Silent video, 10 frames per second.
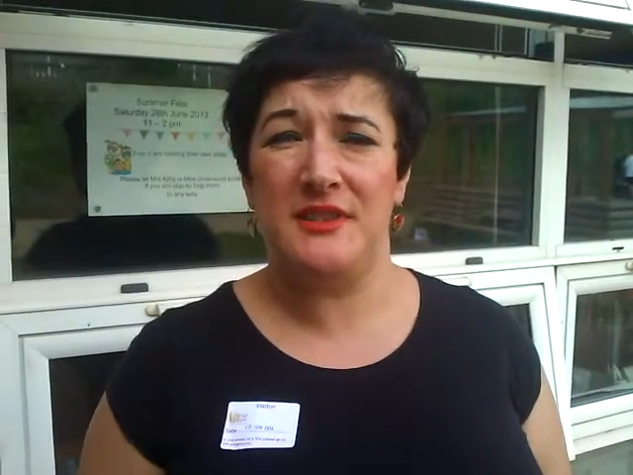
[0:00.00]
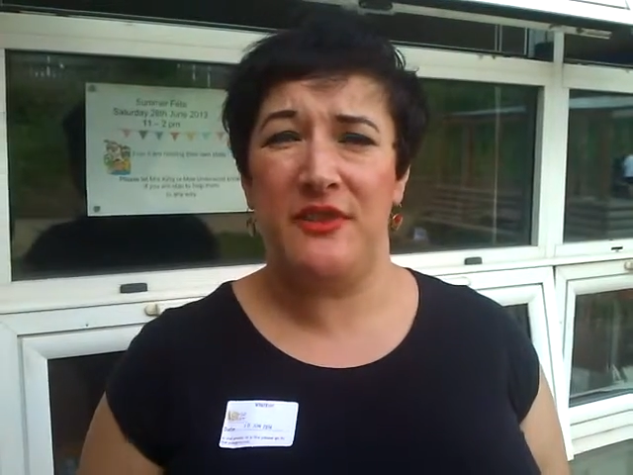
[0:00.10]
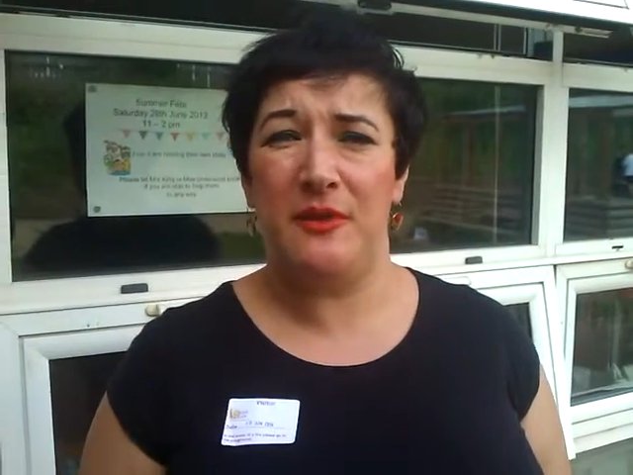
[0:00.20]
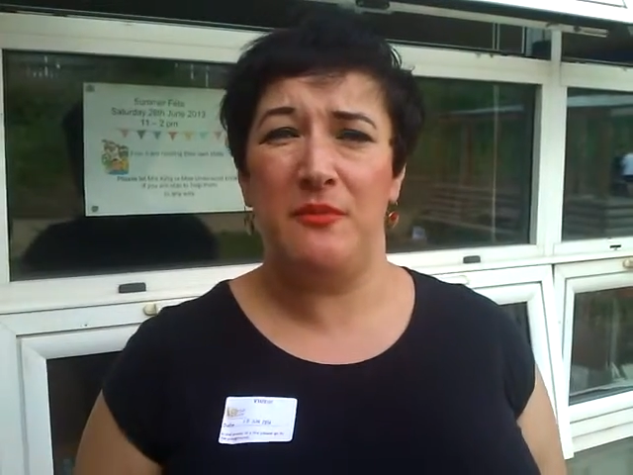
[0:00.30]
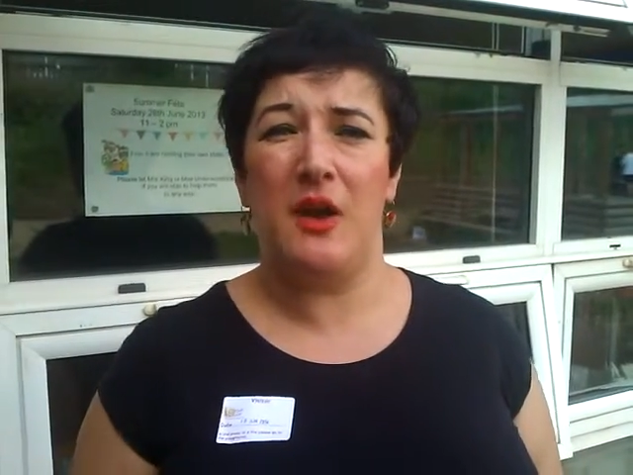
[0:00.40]

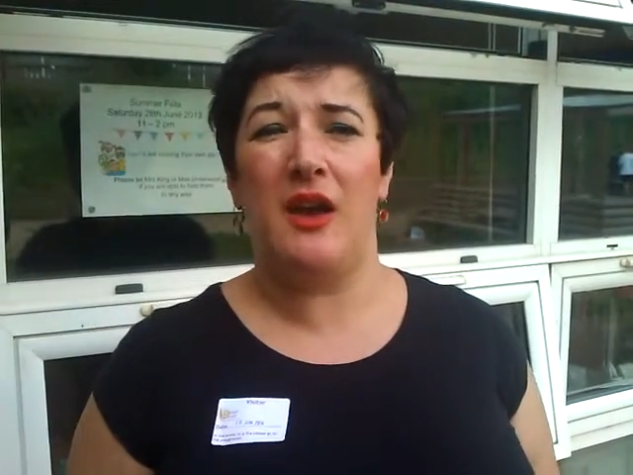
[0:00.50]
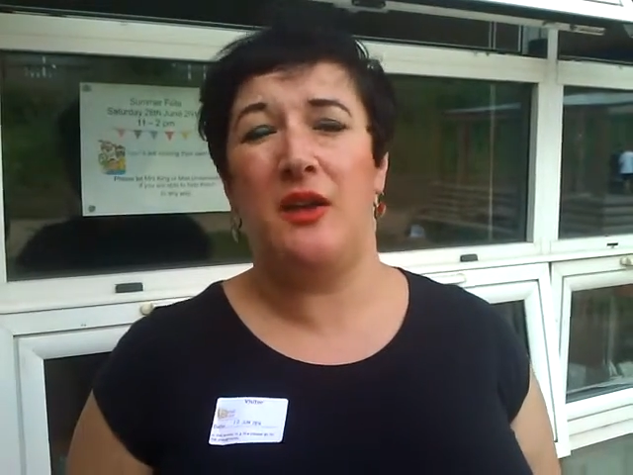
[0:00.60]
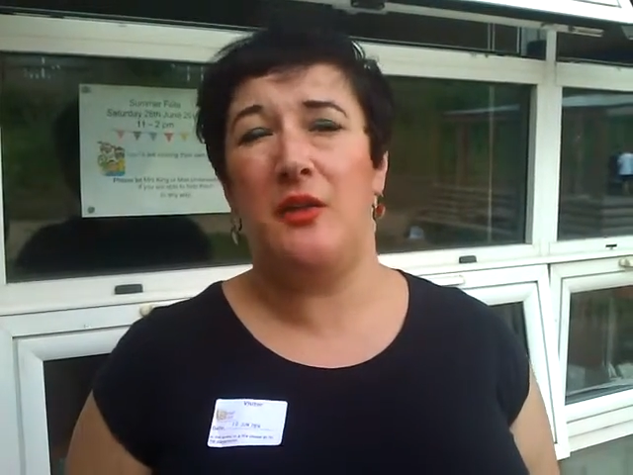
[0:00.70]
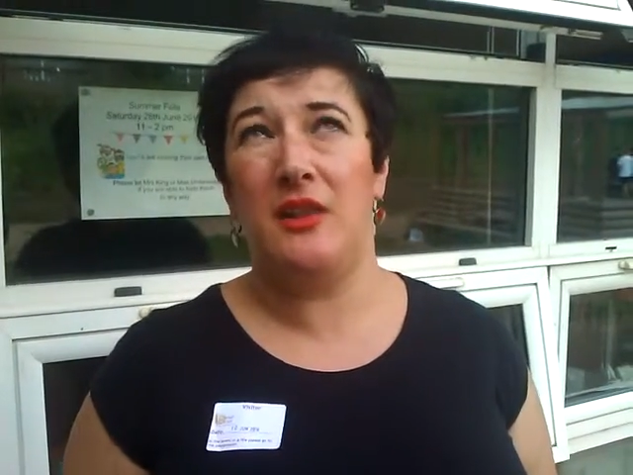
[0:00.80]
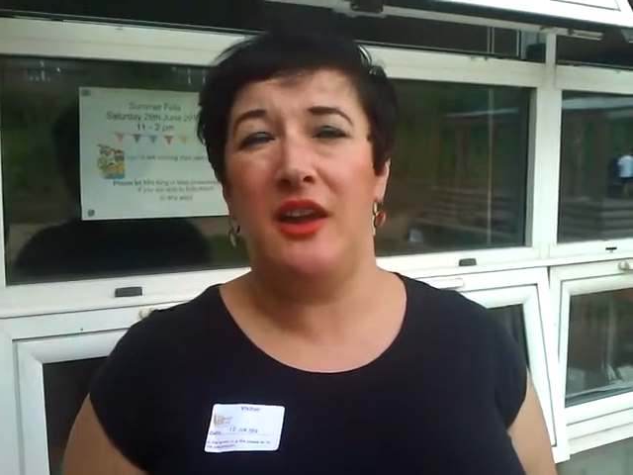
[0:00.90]

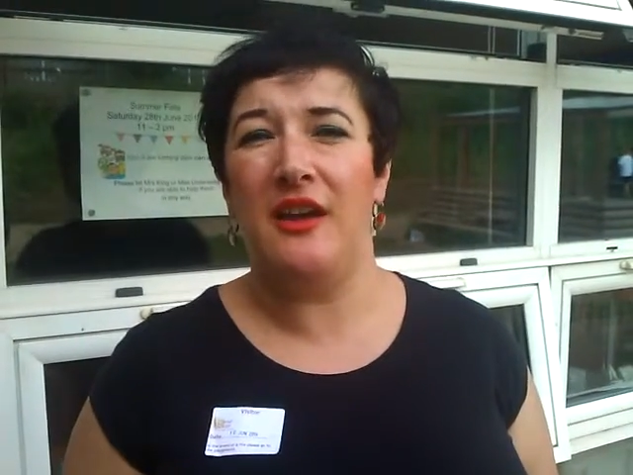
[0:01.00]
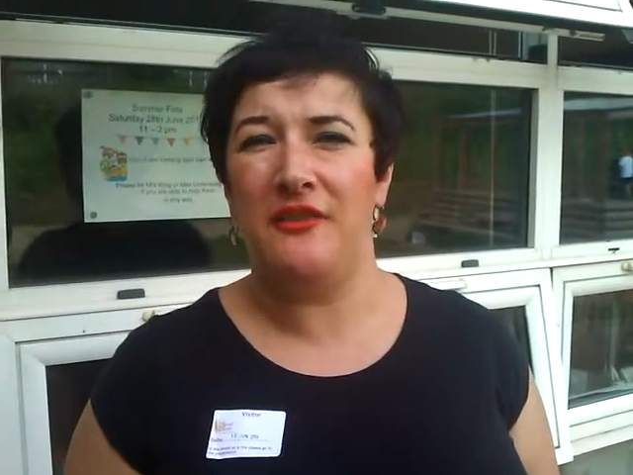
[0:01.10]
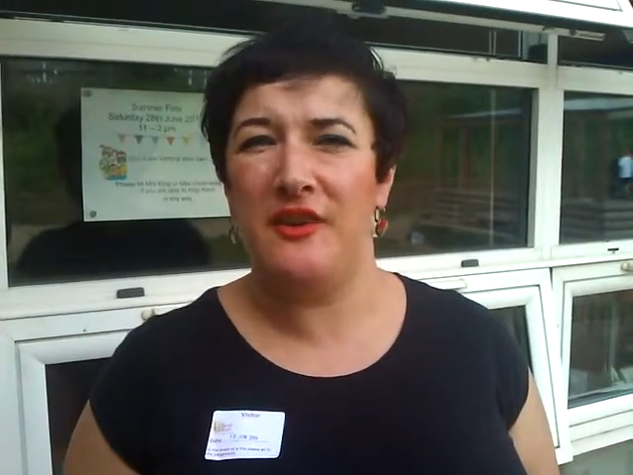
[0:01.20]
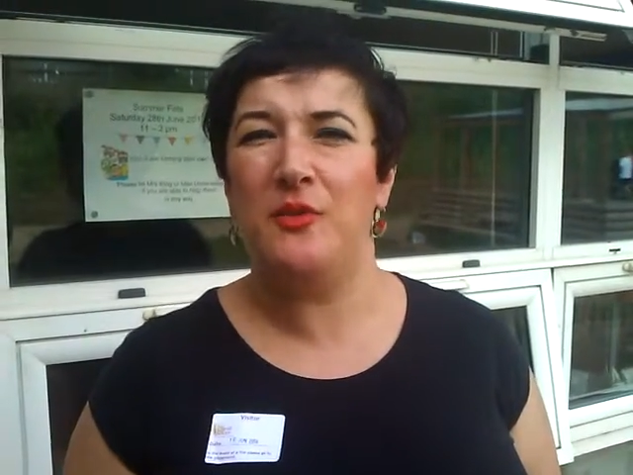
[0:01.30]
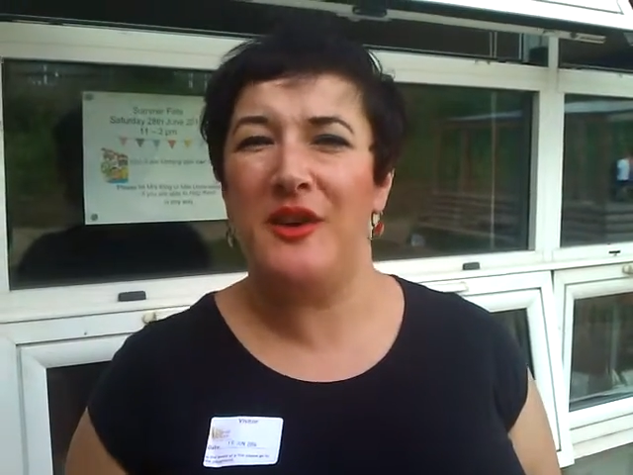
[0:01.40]
of
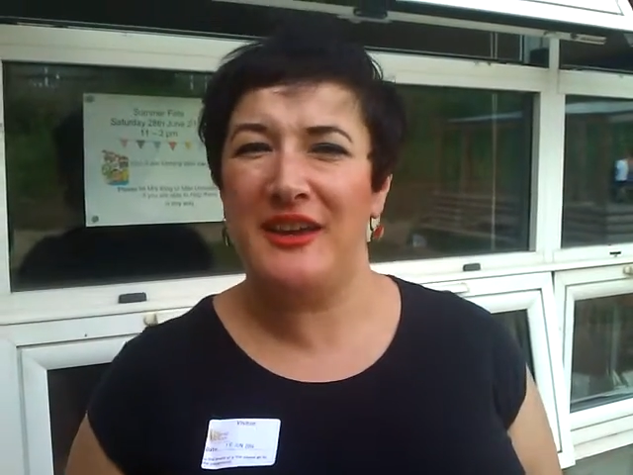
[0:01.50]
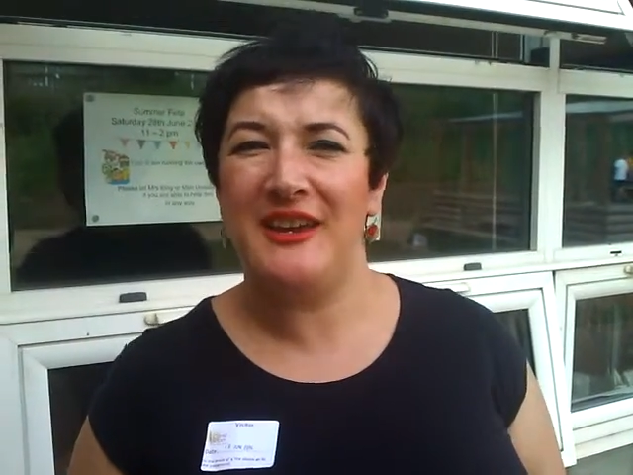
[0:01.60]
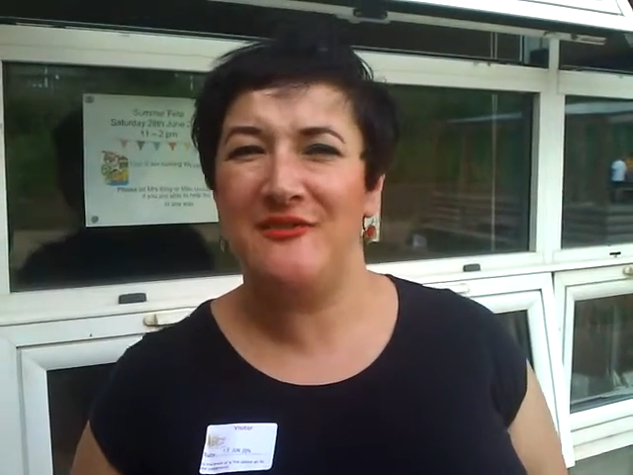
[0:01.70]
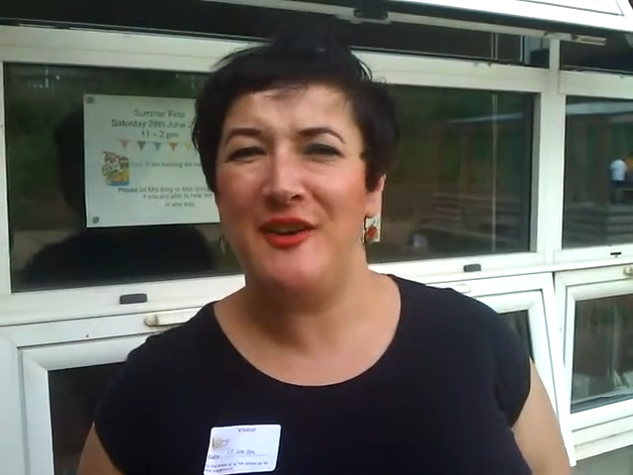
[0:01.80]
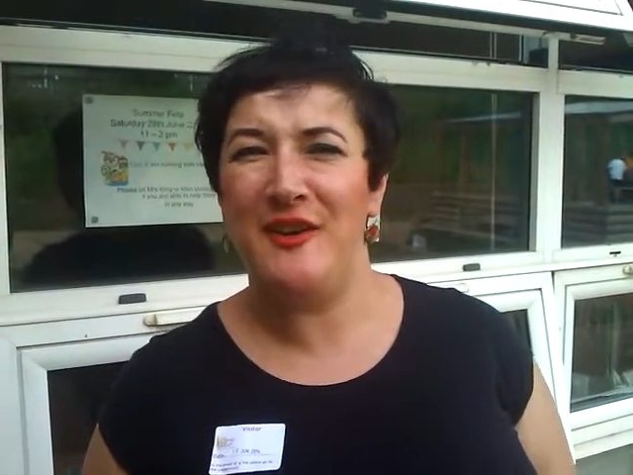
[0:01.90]
life in a
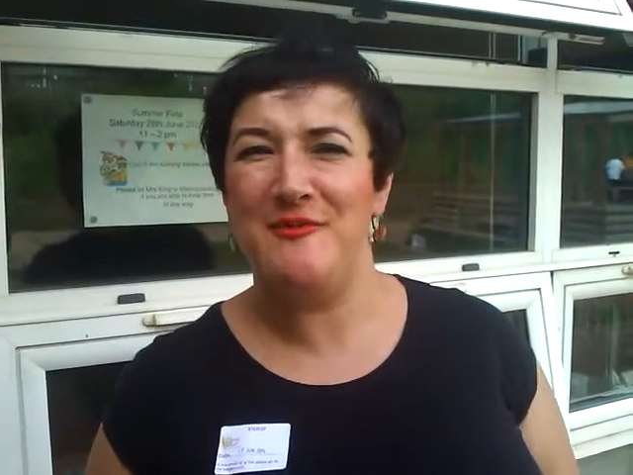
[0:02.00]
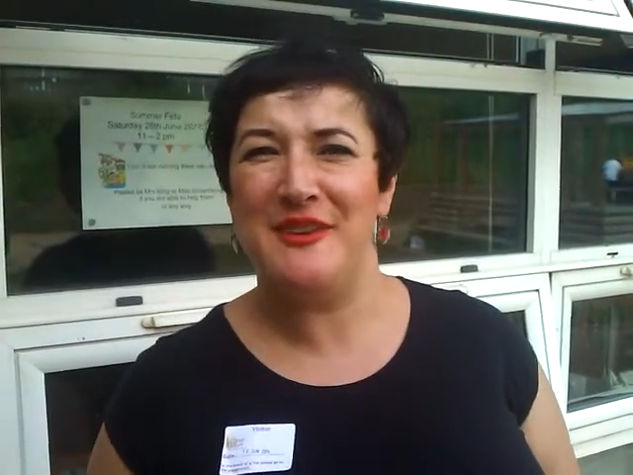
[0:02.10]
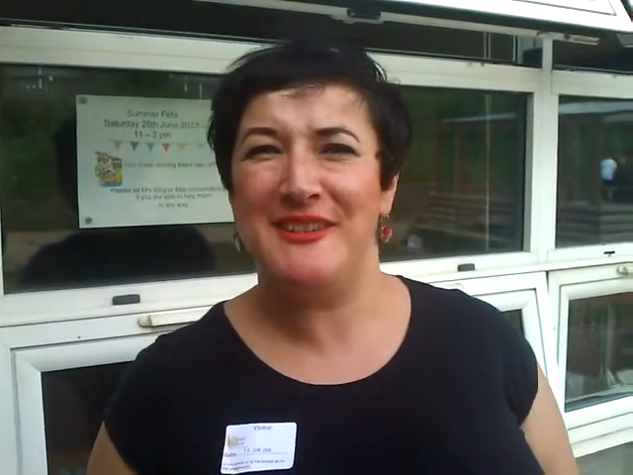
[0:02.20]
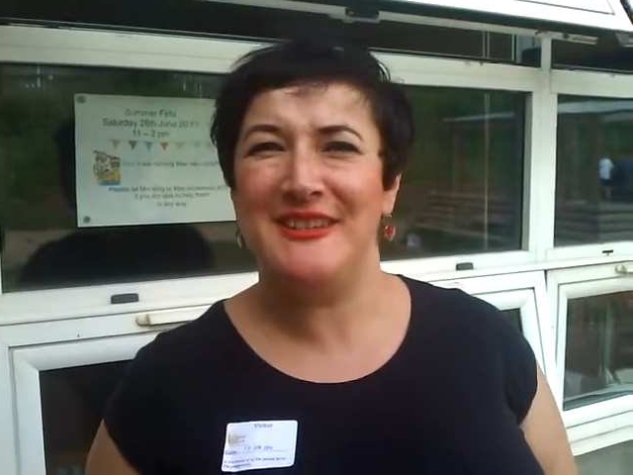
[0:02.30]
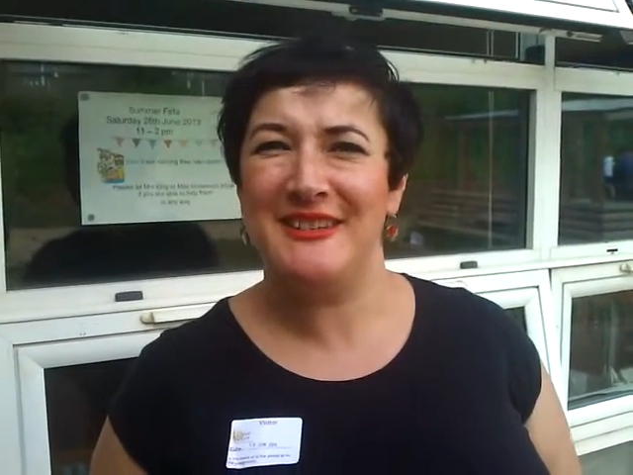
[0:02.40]
working environment.